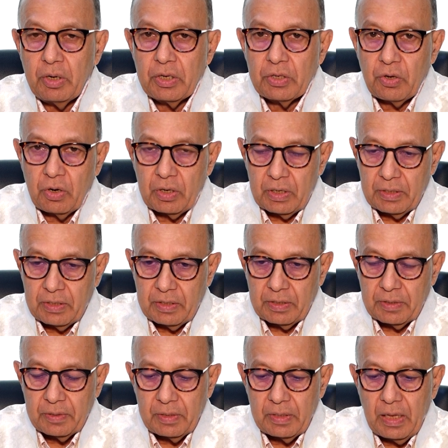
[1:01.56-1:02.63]

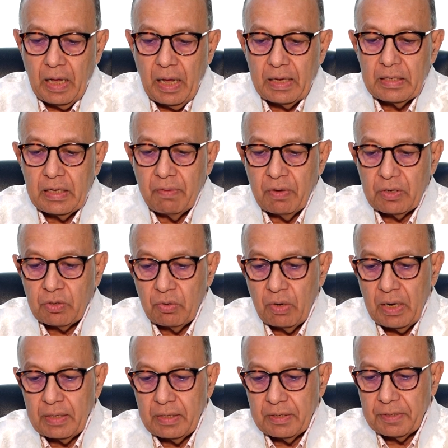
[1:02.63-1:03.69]
disorders, the IgA
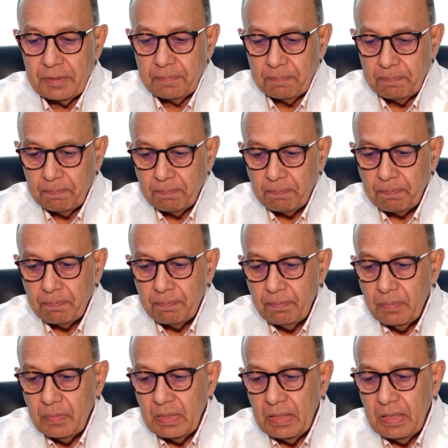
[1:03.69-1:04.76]
vasculitis,
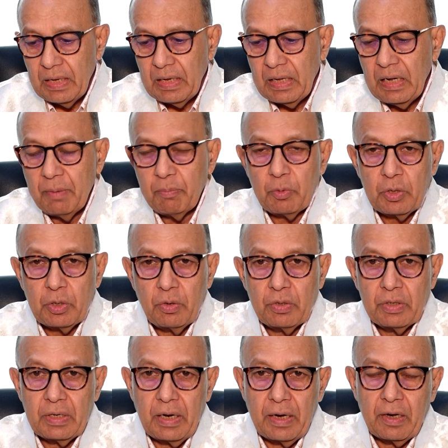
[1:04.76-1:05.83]
they can have protein
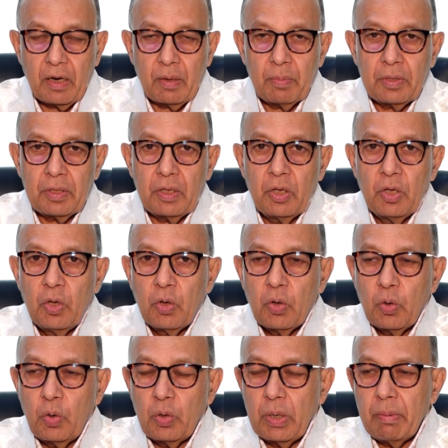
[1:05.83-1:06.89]
losing enteropathy.
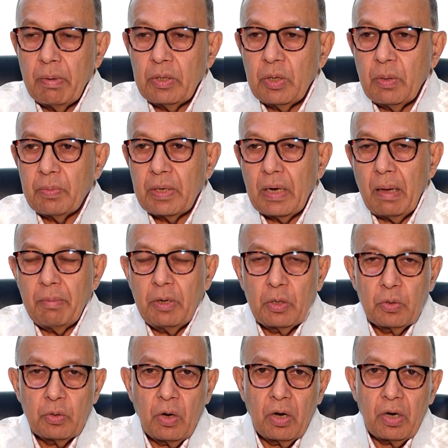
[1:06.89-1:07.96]
Good amount of time you
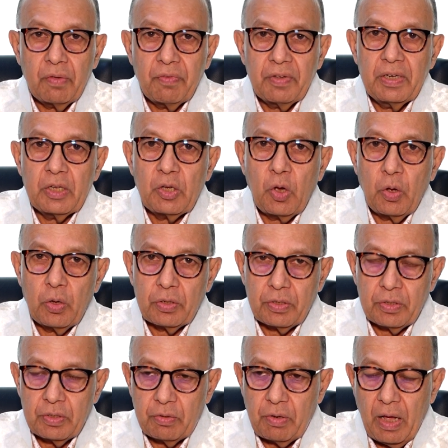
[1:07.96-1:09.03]
do not have any
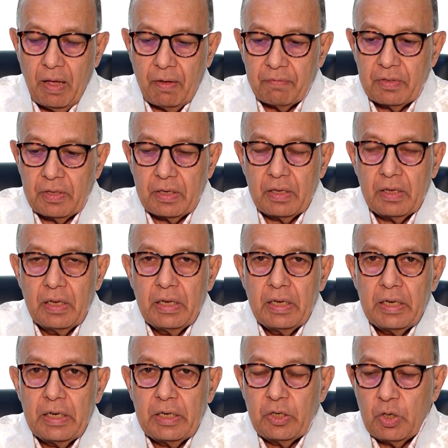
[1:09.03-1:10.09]
cause. You have the
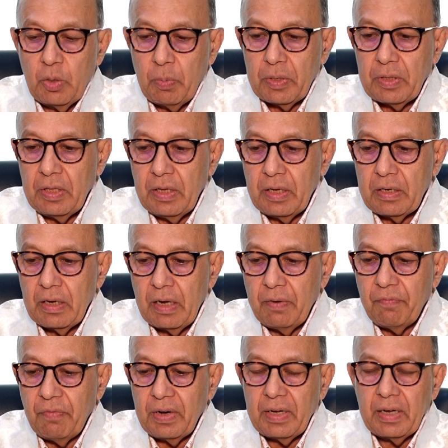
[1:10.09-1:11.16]
idiopathic
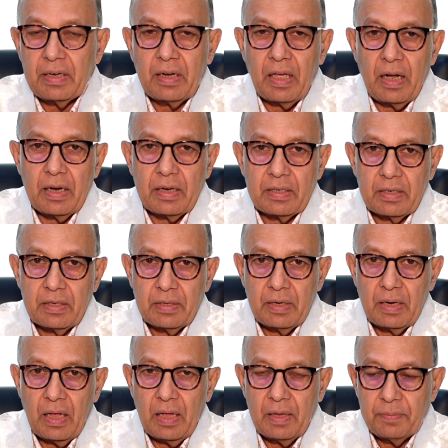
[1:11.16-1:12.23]
lymphatic dilatation,
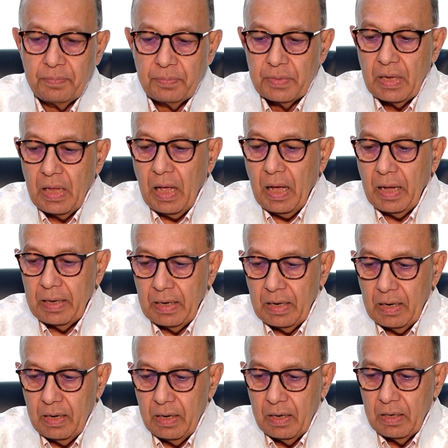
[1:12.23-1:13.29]

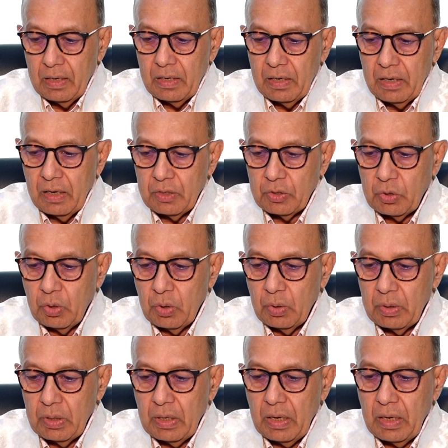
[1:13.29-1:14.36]
IL.
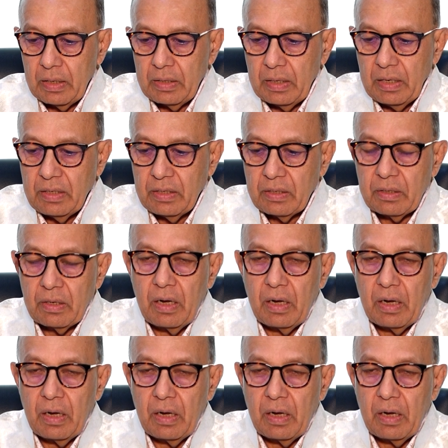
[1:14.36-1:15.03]
So these